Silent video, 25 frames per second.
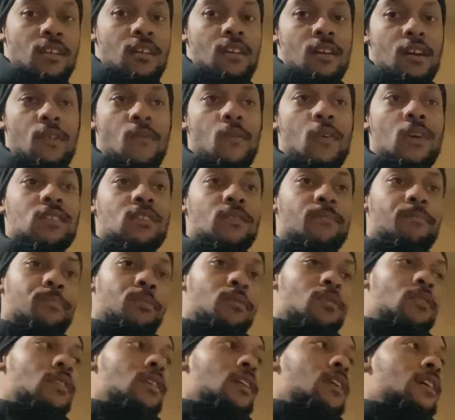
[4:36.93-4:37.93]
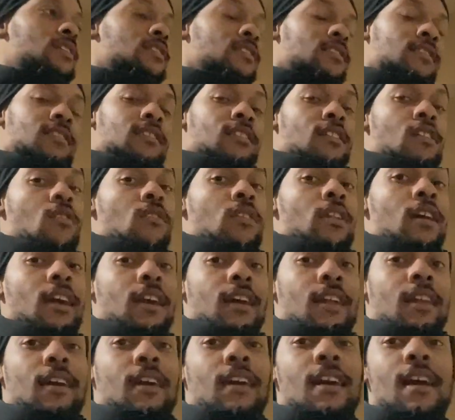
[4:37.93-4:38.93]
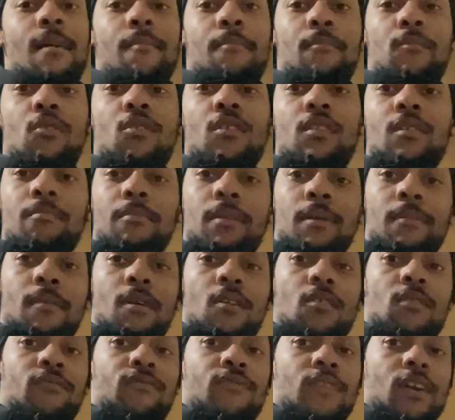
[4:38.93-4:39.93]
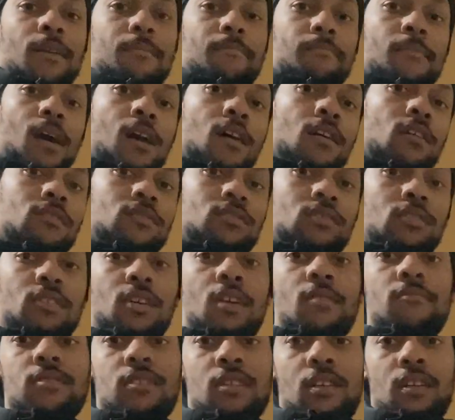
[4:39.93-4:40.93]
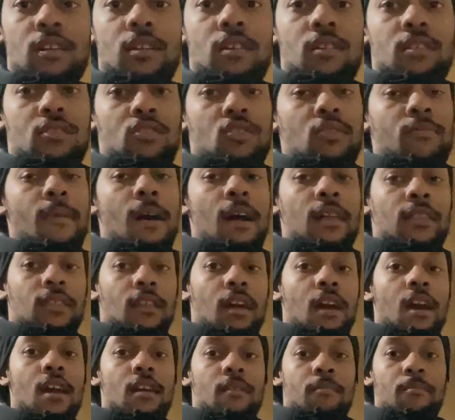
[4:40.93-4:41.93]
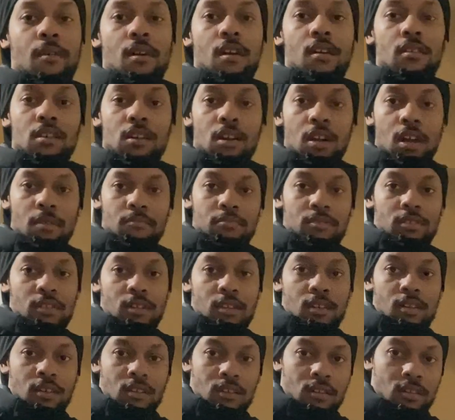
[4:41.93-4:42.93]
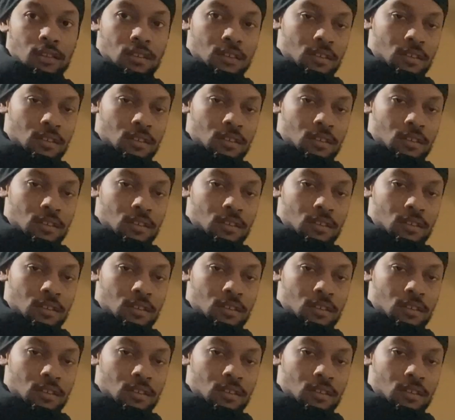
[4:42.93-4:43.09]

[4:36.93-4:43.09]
I wasn't born to listen to no nigga, nigga. I'm born to be my own fucking boss. You know what I'm saying? Do my thing, bro. You know what I'm saying?